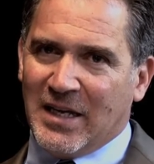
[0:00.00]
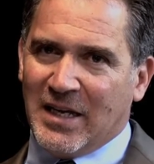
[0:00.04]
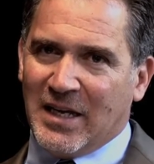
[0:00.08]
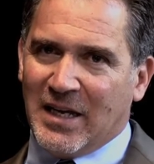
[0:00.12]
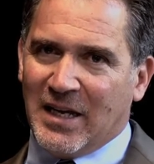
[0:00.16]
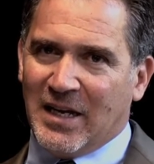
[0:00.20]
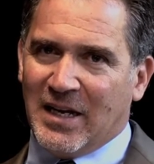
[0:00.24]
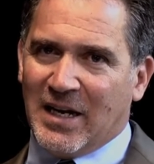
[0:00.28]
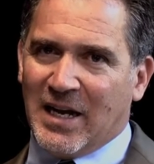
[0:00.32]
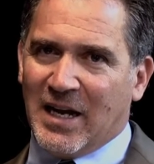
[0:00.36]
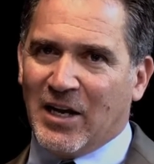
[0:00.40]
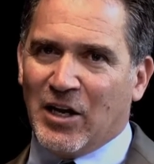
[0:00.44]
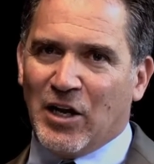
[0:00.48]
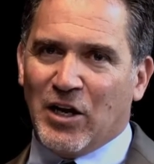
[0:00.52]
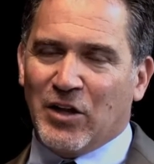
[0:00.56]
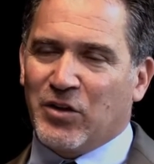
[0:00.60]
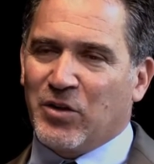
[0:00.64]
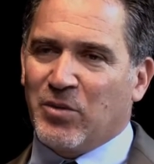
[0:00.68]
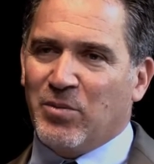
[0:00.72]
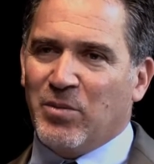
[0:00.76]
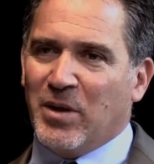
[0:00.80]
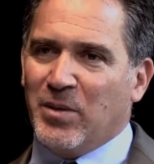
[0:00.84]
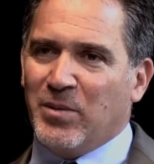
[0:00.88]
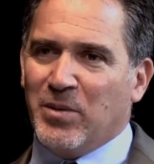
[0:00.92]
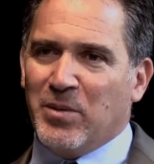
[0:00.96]
And I got there
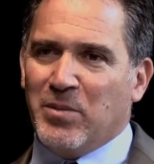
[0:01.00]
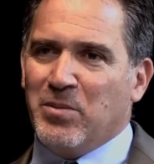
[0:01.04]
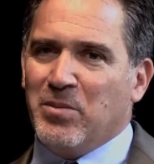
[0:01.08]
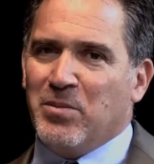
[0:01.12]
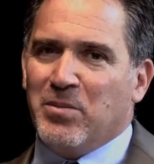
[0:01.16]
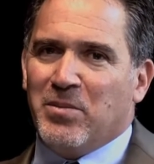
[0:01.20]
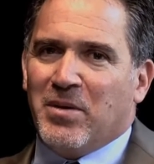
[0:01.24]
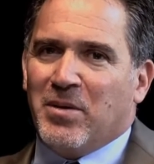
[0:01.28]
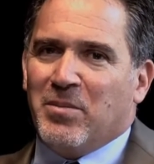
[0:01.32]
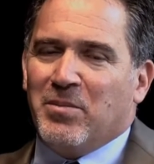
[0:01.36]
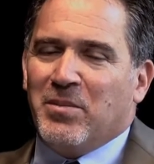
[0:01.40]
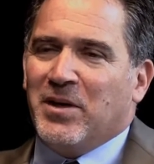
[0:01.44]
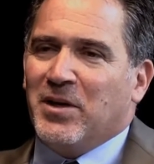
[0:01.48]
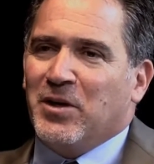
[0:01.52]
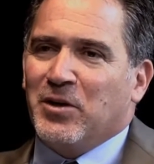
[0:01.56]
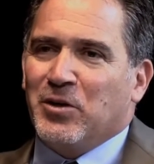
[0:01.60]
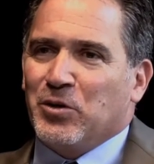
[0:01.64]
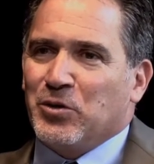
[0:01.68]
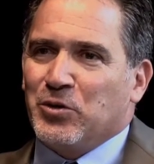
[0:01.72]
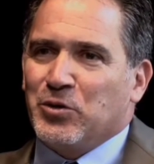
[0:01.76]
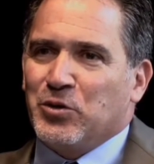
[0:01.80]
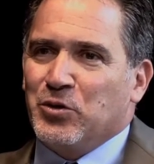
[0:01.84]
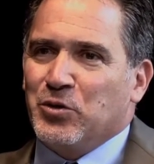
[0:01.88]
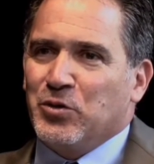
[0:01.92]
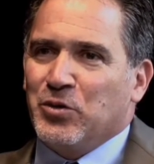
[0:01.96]
maybe a minute or
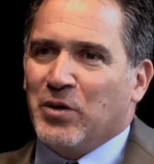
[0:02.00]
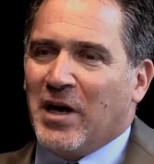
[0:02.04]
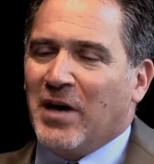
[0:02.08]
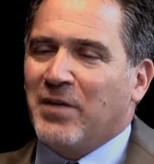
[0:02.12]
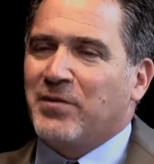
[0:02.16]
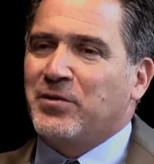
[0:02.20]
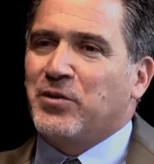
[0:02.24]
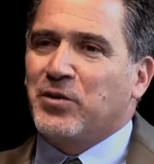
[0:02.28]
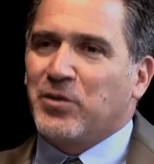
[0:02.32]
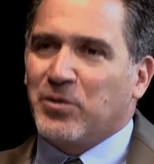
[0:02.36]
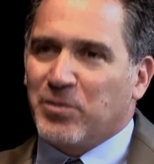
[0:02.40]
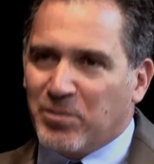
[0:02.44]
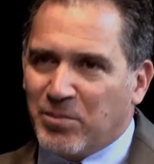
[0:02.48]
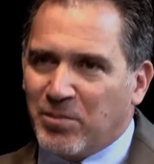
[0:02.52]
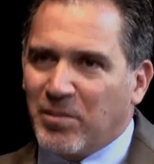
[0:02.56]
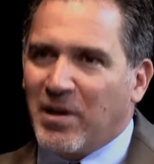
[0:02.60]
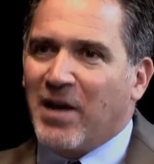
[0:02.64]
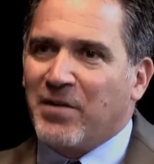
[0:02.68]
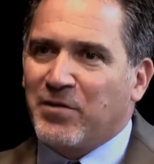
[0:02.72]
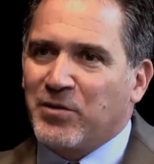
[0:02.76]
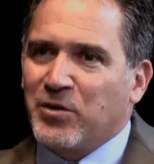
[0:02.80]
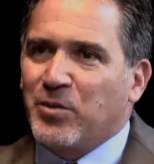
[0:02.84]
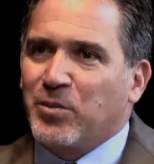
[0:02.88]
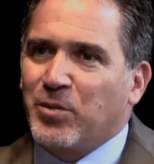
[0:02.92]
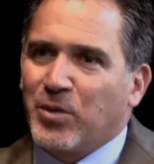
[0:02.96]
two after
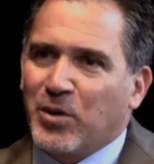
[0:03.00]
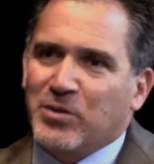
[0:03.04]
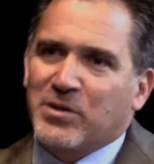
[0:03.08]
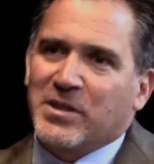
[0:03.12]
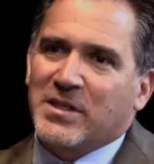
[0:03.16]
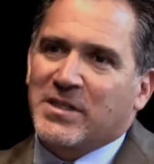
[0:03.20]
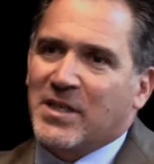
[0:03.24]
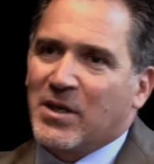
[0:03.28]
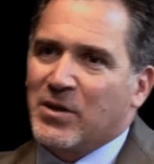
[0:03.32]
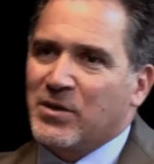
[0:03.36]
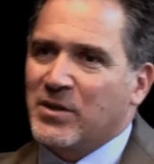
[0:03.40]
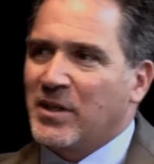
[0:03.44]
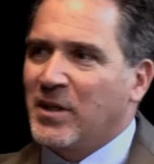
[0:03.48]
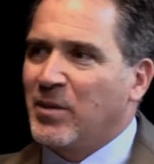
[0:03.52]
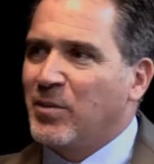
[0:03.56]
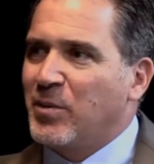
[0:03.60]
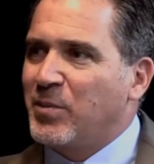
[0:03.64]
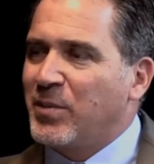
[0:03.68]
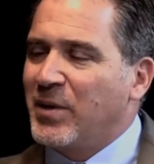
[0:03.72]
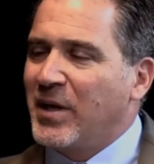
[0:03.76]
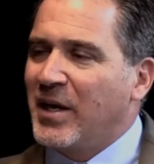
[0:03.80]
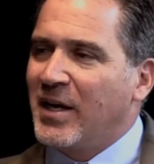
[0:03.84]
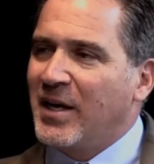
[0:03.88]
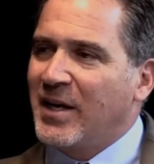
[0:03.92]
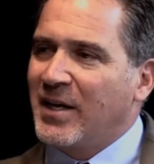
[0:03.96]
the protest. I was a little bit
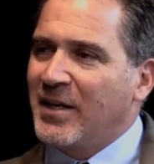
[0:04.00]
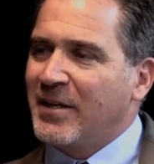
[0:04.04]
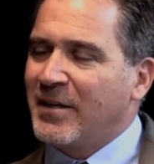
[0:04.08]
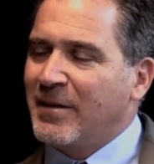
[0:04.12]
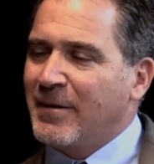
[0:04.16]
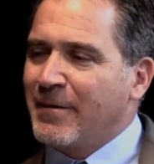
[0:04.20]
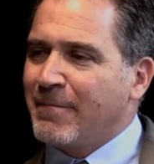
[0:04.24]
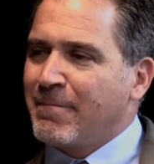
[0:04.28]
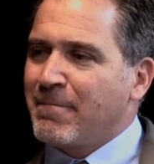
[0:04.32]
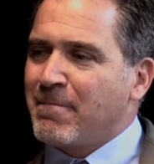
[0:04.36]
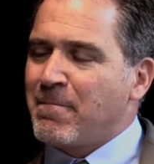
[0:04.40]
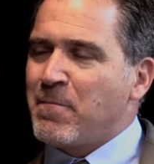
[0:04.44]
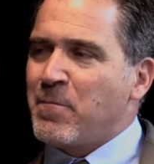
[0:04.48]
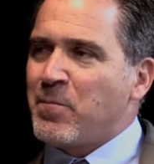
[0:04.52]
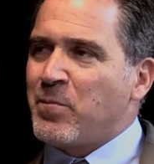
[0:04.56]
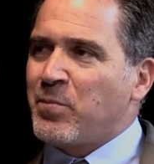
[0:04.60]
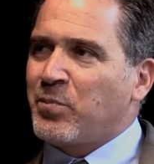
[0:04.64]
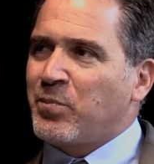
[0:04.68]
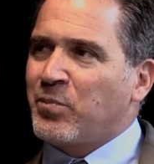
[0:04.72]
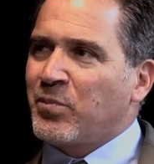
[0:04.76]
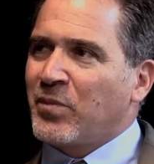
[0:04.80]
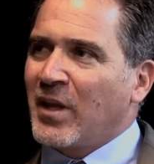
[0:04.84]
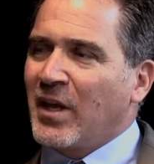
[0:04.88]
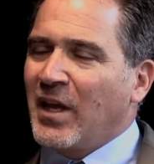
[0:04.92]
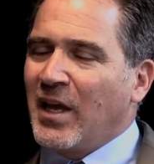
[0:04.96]
behind.
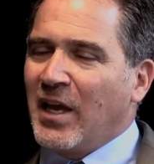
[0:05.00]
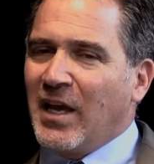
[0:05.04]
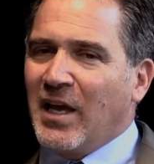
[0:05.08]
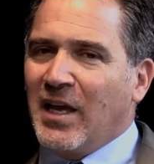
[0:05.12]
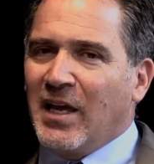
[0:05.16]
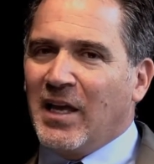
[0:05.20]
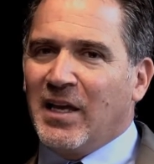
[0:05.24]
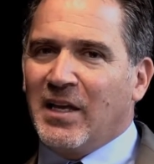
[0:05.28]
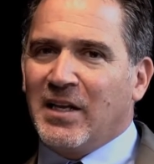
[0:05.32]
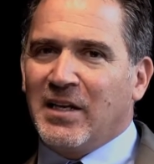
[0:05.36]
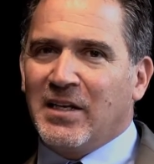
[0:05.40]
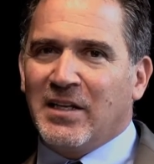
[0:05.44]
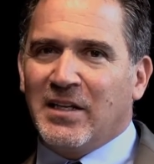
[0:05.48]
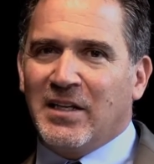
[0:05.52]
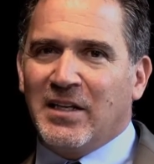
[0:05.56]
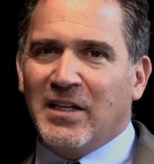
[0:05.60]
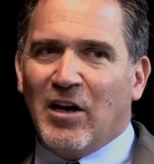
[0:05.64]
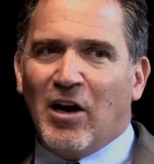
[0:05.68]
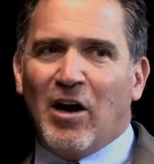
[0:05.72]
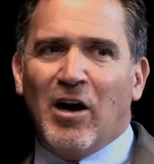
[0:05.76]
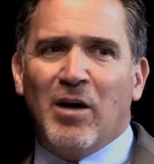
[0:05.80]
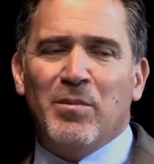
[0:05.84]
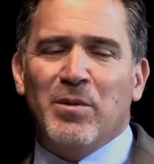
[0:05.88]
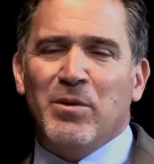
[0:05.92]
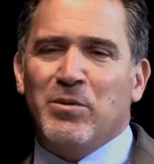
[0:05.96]
And the
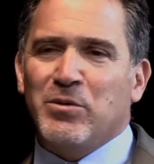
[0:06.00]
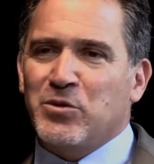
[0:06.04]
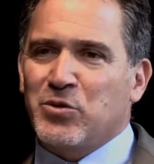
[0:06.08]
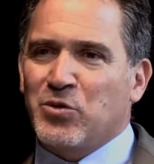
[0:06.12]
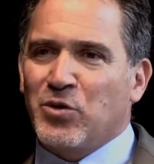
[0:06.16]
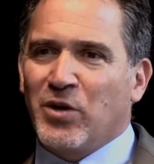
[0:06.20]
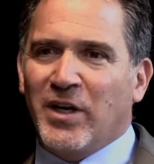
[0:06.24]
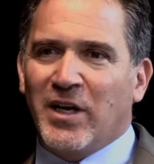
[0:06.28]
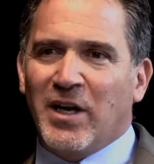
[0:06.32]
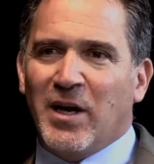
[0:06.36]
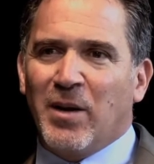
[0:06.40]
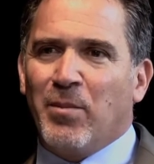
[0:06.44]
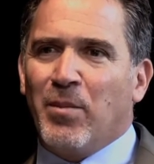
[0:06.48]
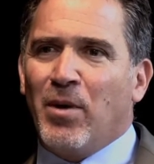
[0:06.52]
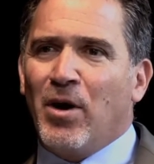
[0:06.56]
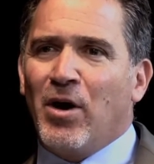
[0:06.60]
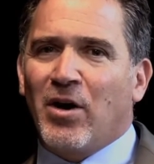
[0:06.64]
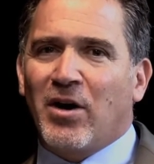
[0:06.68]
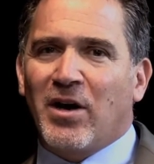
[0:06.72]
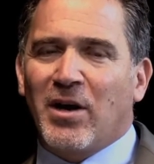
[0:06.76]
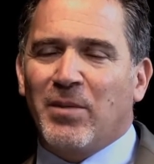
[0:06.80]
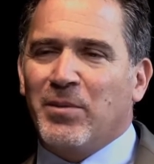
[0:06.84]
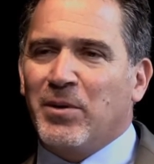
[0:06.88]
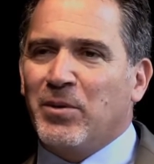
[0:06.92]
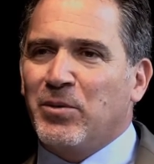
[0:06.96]
army was running
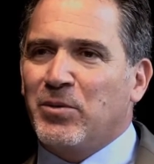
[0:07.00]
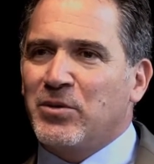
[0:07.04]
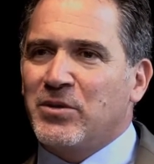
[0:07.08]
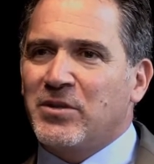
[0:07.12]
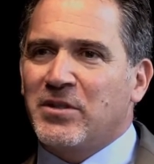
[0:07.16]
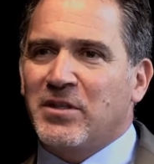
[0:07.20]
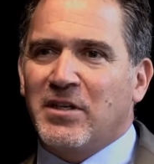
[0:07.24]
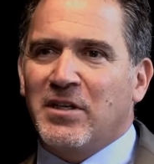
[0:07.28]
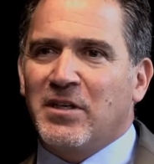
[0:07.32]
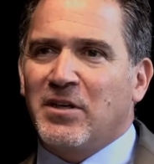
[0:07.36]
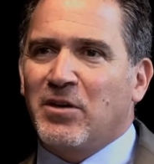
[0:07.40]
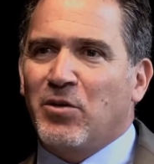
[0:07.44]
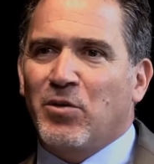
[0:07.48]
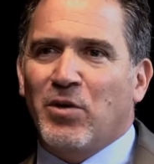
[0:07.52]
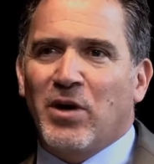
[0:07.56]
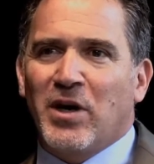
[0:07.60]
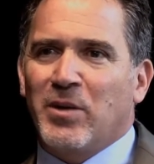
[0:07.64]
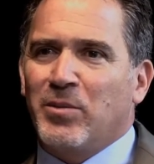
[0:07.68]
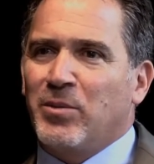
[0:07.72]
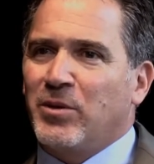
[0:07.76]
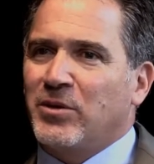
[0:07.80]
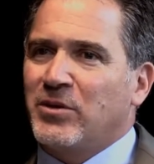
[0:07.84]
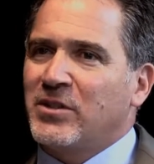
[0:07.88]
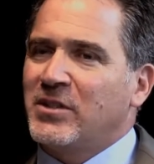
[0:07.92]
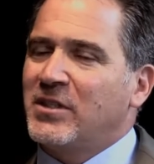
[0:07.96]
amok. I mean, it was
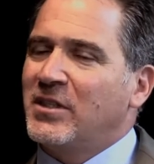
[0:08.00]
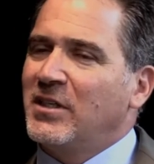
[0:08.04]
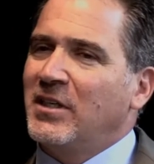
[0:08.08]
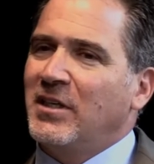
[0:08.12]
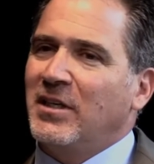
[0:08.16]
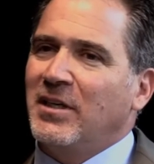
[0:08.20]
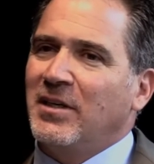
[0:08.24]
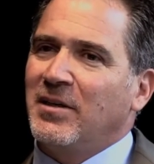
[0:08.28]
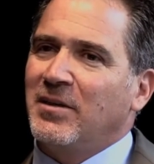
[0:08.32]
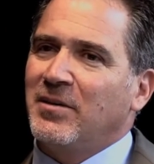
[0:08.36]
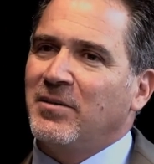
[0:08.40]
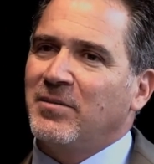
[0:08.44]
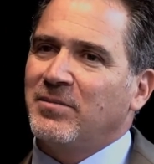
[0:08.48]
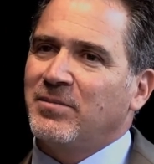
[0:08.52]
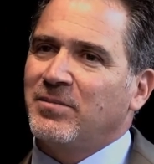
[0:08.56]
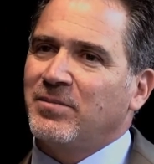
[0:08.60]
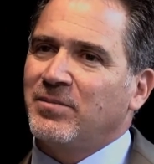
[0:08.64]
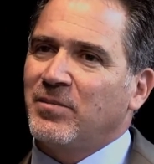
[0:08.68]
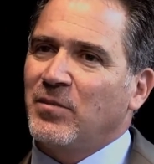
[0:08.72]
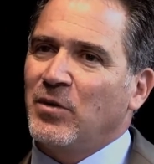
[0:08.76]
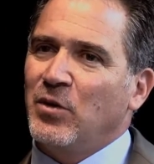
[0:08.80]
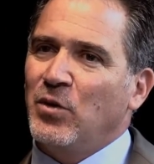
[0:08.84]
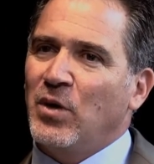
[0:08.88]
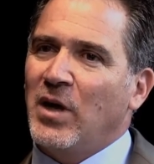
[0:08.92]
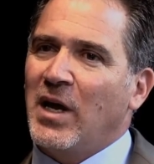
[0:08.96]
incredible to see.
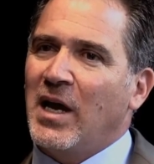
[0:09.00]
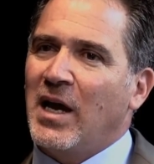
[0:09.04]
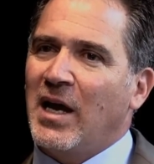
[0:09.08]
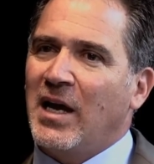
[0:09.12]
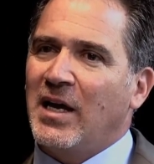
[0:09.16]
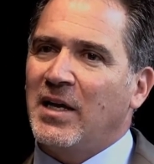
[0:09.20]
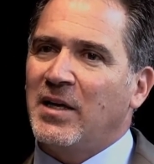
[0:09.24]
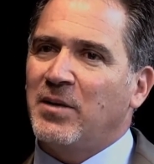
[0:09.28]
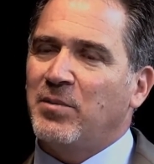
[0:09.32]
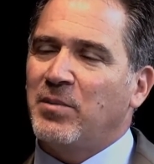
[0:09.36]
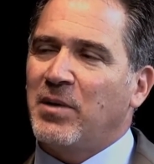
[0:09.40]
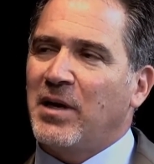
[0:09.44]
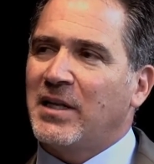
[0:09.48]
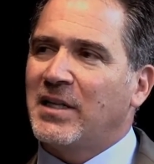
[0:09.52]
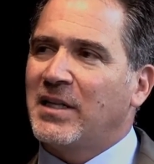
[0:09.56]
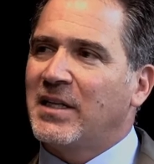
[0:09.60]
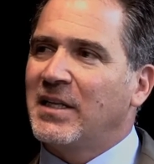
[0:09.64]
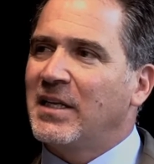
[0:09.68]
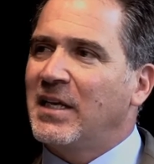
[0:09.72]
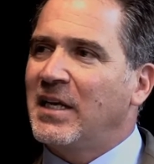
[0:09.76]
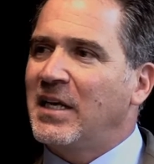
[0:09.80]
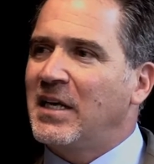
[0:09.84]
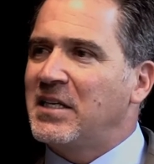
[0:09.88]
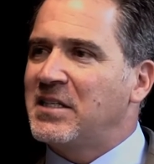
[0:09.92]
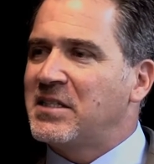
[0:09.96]
You had at
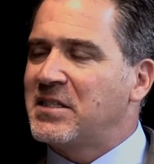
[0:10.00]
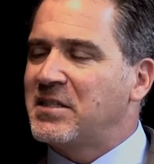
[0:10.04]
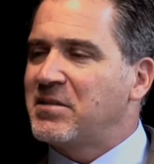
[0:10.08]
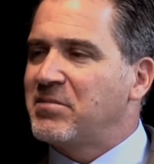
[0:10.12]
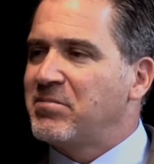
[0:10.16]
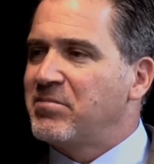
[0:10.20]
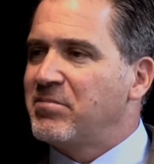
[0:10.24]
least